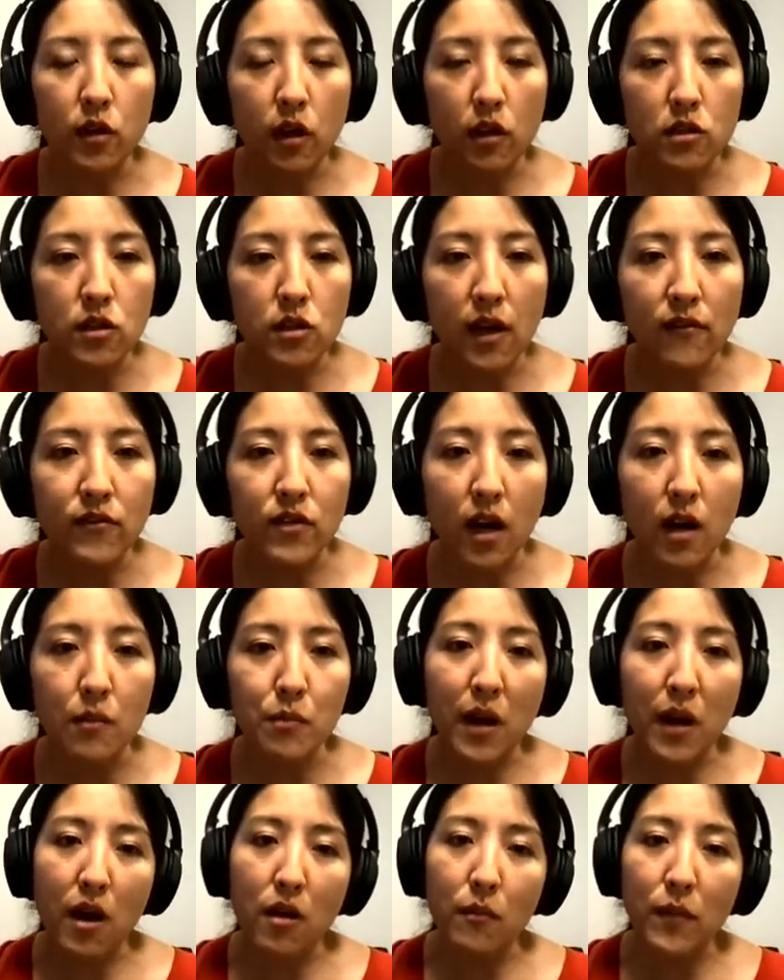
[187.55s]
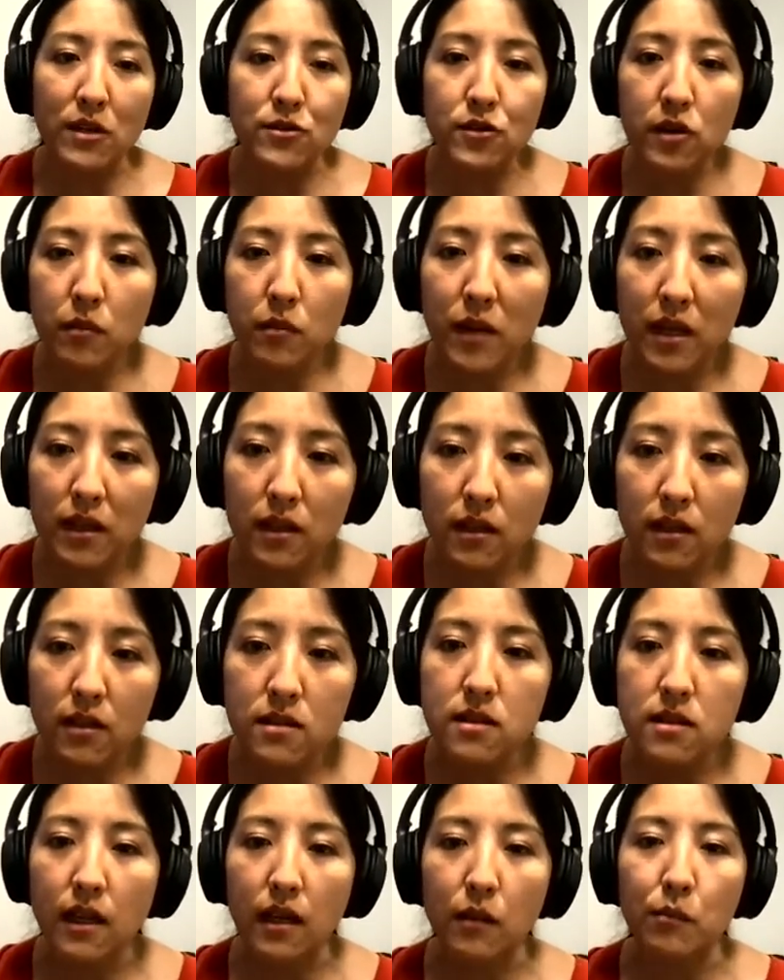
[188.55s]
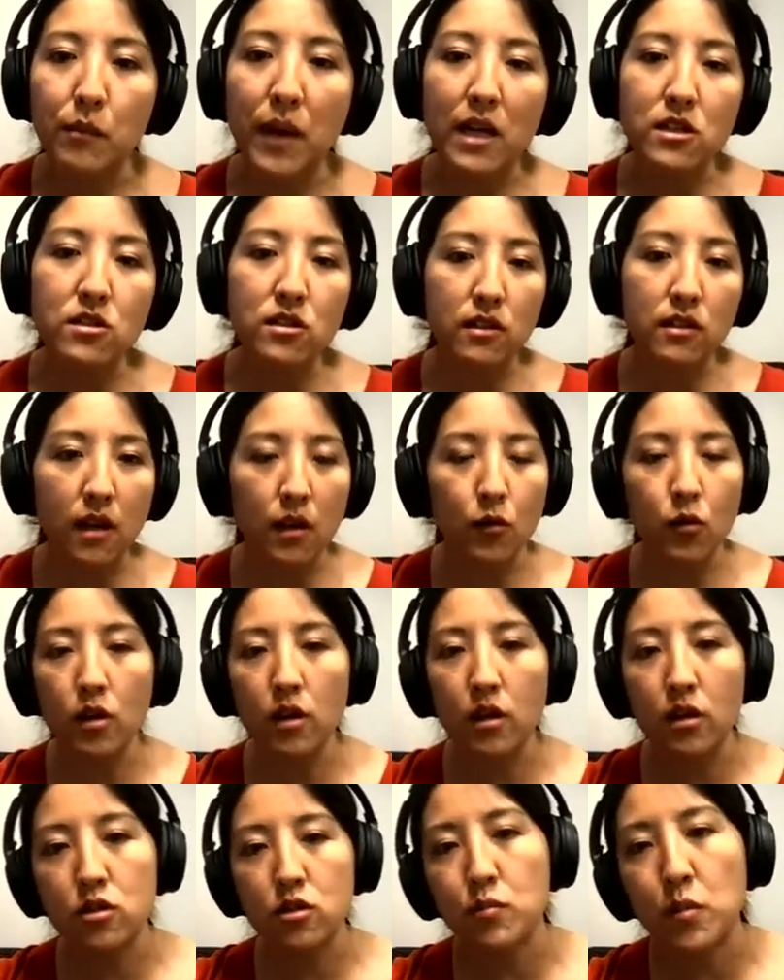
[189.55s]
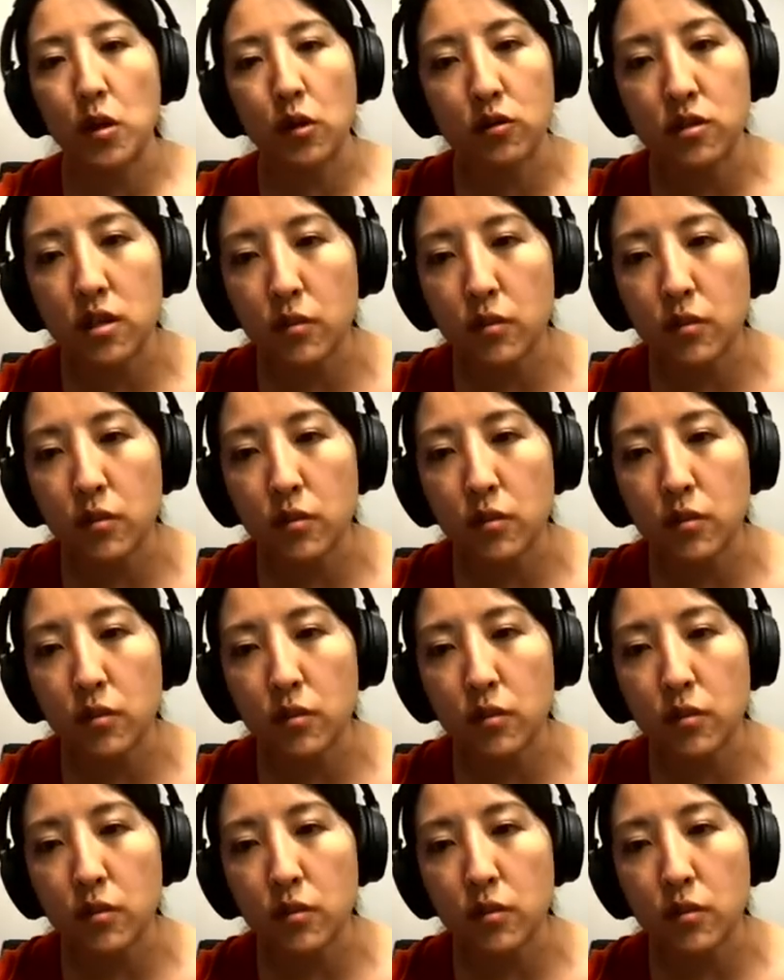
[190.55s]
You can also have non-parametric methods like matching networks,